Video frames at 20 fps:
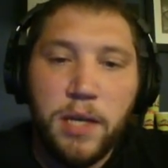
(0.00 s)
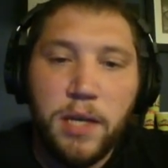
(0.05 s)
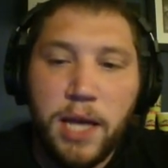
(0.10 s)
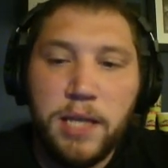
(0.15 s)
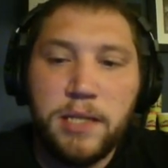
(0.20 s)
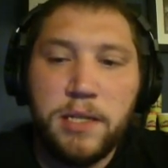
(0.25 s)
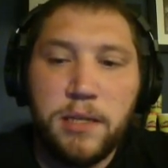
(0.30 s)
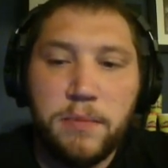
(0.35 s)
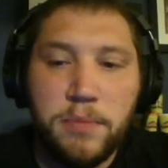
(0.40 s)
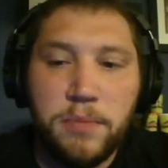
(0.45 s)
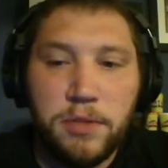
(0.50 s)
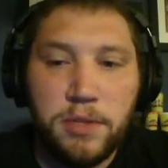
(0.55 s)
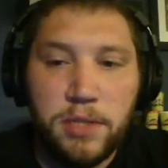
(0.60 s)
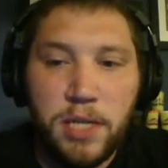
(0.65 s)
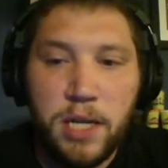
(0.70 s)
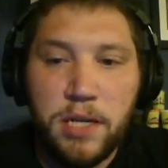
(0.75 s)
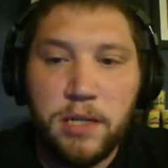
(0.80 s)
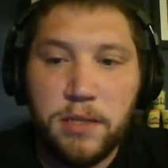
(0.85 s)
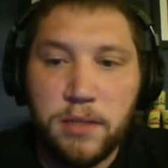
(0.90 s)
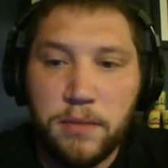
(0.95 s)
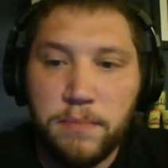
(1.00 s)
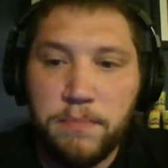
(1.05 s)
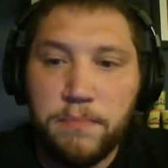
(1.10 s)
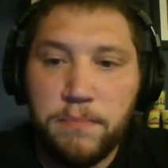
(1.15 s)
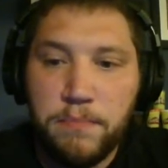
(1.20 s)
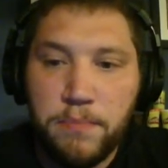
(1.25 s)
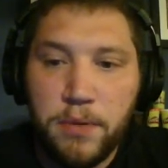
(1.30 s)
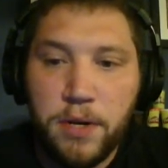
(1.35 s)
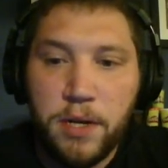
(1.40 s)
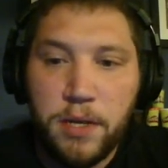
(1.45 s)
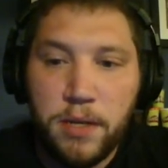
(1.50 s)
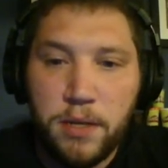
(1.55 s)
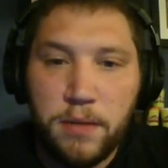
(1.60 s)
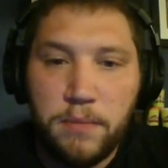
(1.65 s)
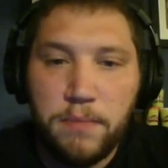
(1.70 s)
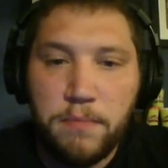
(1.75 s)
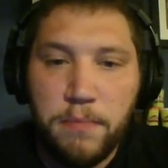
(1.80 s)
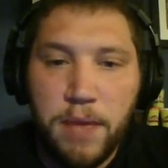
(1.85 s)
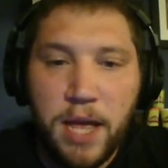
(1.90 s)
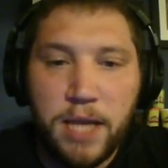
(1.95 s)
18% is a pretty
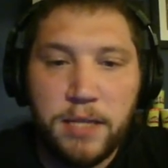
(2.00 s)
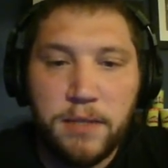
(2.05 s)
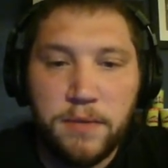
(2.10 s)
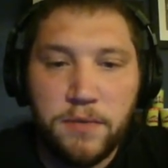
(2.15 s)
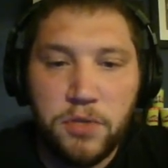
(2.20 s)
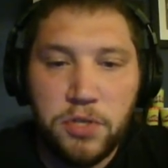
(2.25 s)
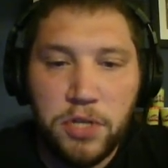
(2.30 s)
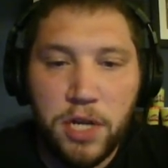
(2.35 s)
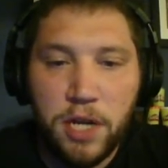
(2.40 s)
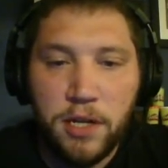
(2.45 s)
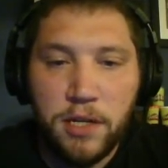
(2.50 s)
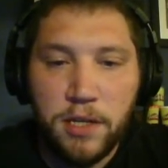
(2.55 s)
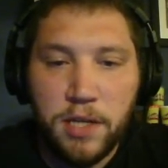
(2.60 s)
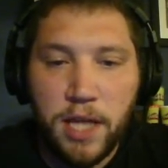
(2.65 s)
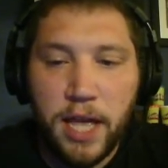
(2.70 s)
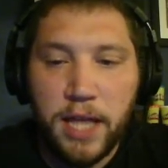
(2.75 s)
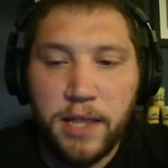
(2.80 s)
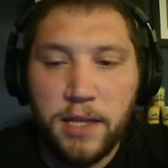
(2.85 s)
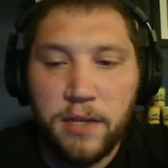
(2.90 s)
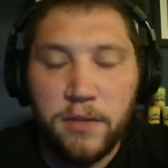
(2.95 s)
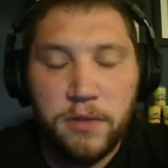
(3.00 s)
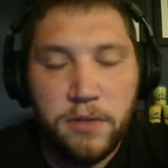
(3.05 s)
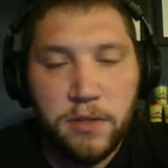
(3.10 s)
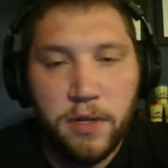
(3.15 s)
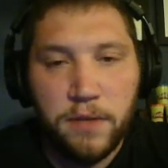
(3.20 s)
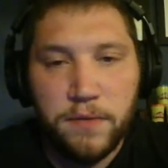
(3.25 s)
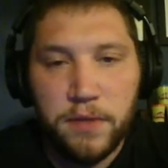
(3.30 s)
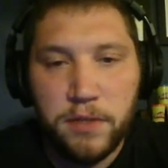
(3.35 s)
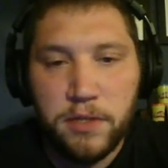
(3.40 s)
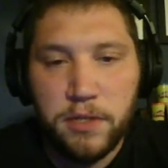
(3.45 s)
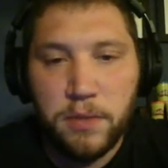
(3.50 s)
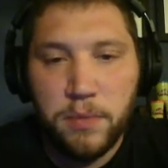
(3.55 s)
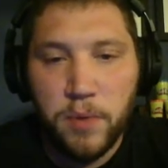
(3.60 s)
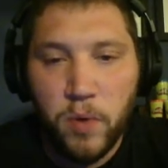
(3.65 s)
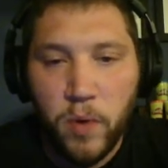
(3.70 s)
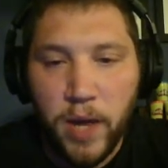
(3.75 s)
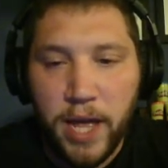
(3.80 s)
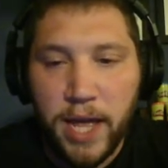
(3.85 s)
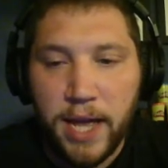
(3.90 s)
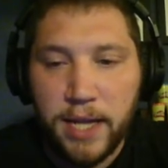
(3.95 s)
massive chunk of that you still have to chip
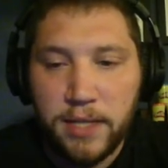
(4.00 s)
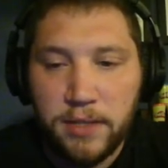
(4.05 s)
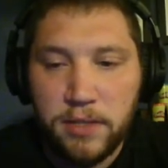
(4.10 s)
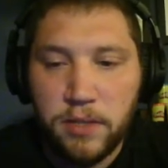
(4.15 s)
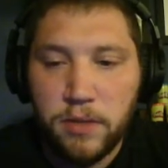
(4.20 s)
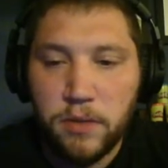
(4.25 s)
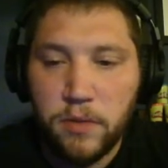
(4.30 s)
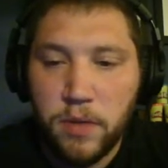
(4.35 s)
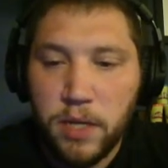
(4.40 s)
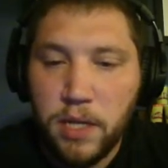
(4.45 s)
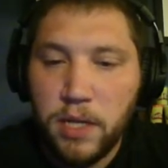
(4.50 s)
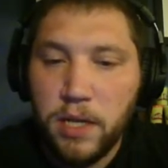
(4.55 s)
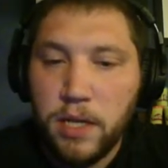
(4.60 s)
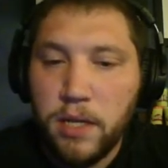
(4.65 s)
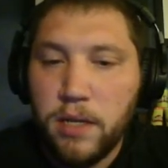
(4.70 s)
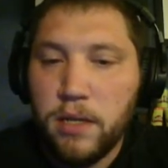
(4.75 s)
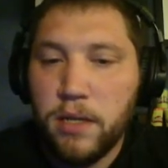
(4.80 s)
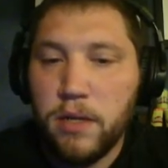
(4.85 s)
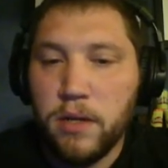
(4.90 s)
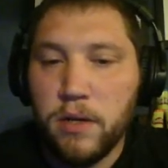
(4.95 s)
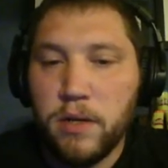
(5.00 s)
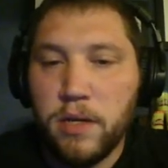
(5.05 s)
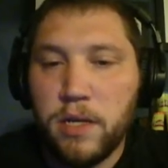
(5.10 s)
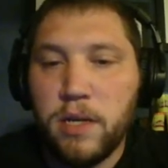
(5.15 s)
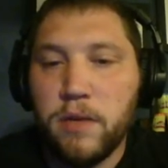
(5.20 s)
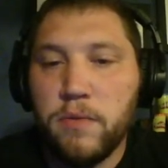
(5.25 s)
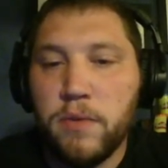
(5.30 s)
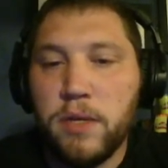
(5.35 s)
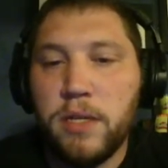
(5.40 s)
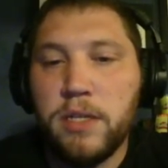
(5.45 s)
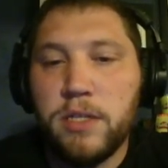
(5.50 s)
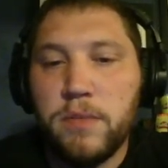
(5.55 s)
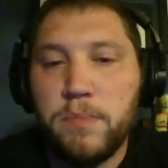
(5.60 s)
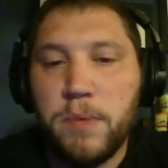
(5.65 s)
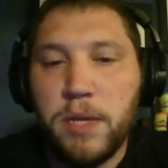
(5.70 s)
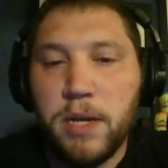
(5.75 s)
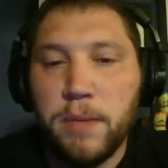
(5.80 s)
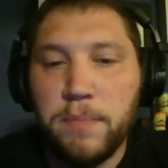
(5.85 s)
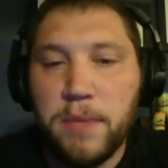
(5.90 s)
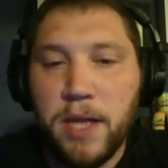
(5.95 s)
away at. So, it can really
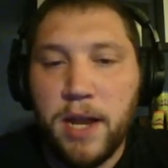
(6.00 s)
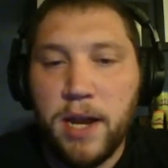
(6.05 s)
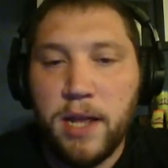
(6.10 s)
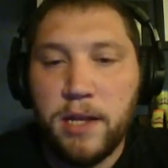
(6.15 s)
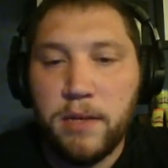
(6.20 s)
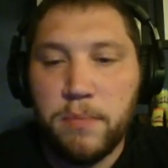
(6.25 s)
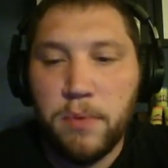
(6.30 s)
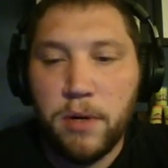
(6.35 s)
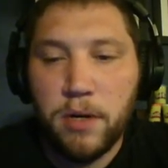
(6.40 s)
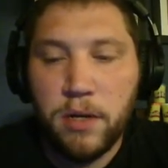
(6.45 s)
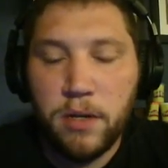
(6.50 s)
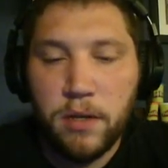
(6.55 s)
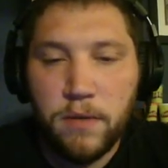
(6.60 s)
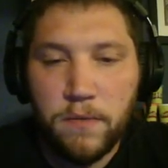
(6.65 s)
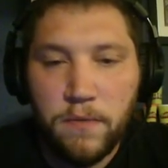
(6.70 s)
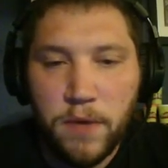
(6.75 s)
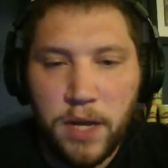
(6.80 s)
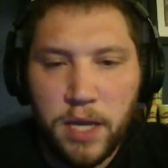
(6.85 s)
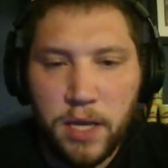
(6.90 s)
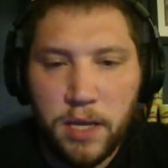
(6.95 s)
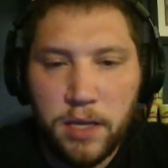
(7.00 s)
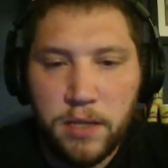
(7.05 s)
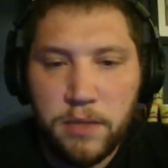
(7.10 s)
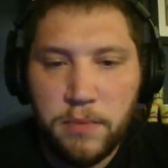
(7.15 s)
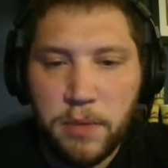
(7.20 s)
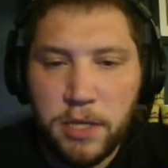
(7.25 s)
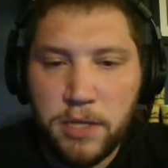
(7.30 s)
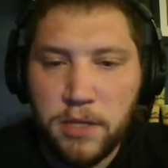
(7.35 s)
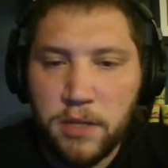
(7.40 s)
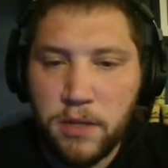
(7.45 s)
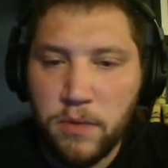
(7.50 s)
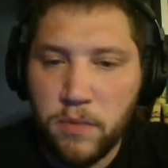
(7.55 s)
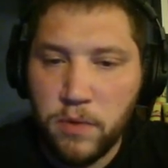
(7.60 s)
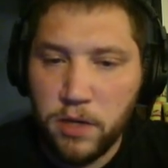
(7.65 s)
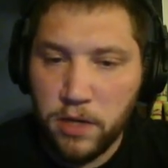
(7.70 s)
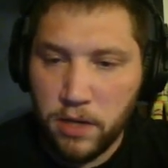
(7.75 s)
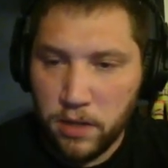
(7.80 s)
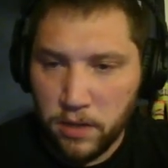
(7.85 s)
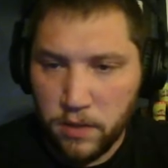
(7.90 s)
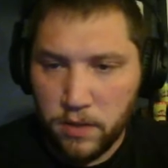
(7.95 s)
speed up that end part of the fight, especially
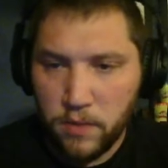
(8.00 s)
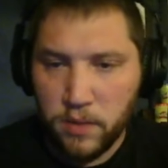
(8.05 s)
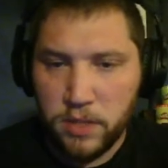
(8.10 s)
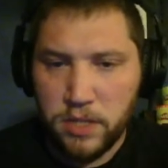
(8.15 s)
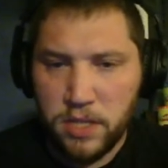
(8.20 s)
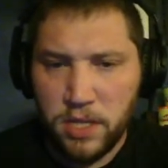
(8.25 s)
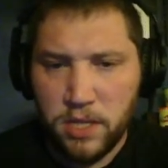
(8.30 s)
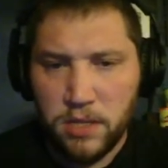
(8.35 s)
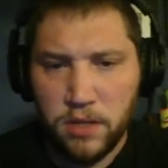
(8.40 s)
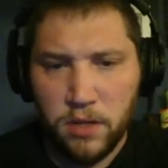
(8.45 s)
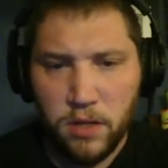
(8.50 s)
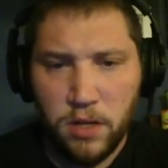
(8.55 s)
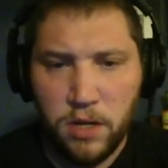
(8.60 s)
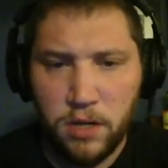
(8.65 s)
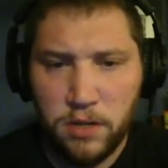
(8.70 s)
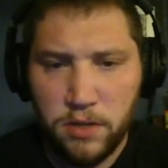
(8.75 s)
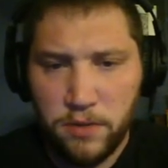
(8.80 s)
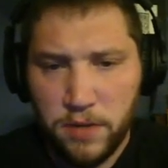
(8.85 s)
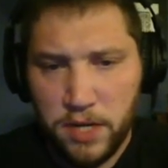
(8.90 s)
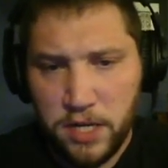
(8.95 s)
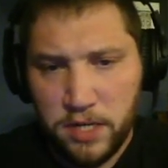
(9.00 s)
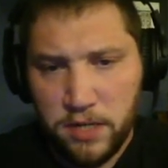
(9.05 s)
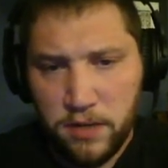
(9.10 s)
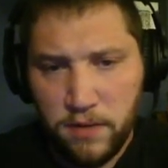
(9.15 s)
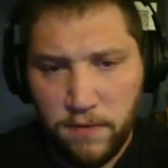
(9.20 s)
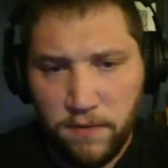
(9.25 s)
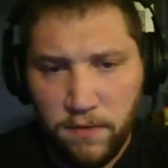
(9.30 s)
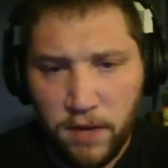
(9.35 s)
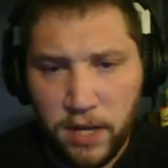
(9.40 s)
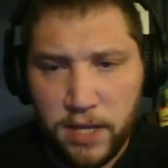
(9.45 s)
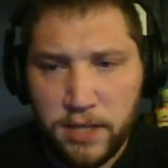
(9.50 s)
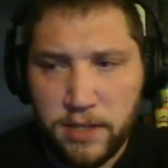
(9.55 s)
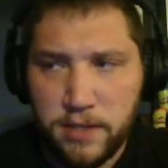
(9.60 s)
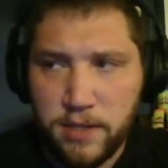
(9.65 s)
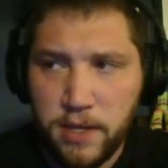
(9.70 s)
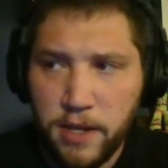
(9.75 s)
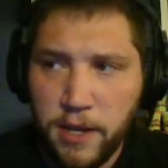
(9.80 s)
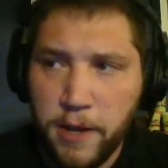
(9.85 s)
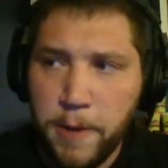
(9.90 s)
where once you get into long duration fights,